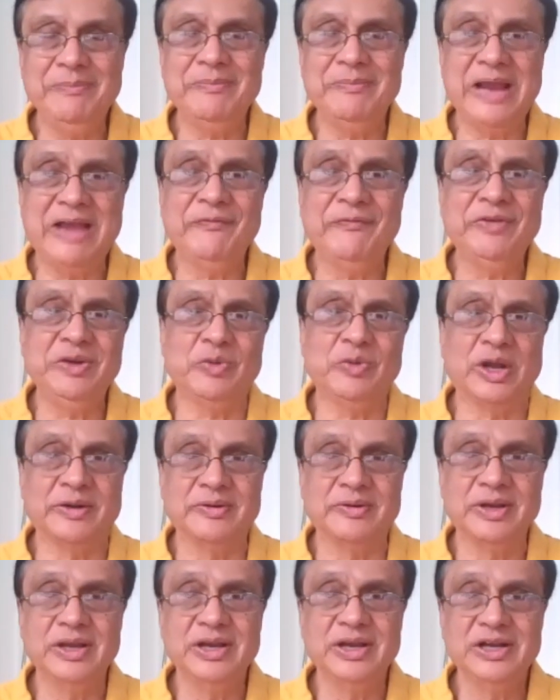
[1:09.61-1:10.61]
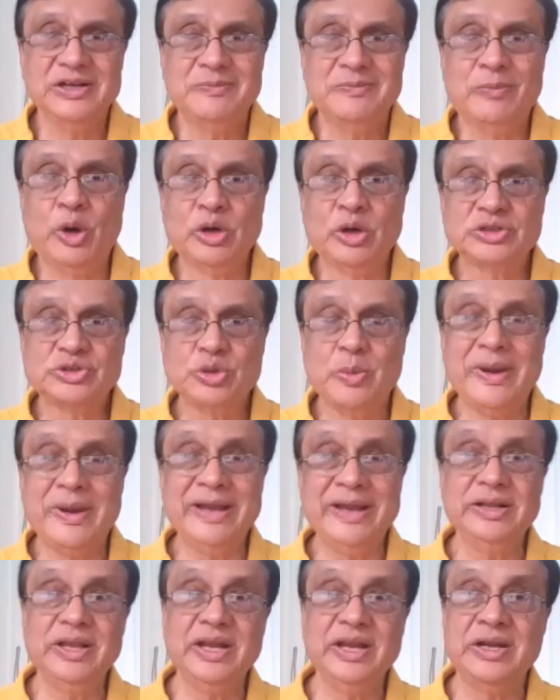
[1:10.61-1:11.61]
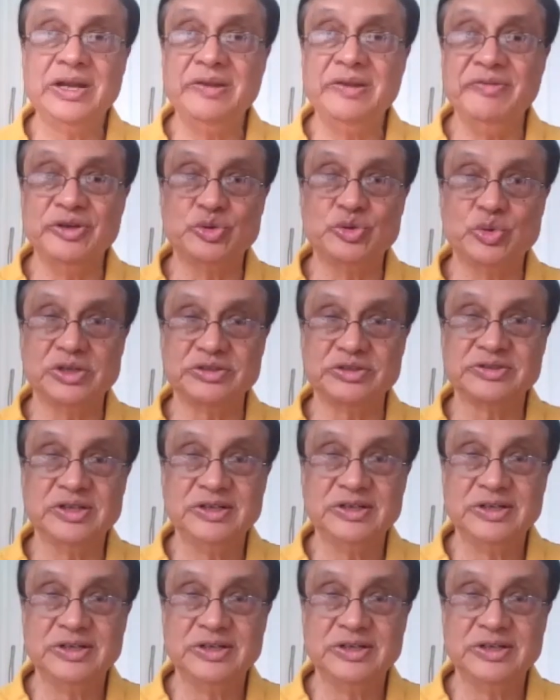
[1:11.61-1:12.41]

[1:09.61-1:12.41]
everyone, more so by the individuals.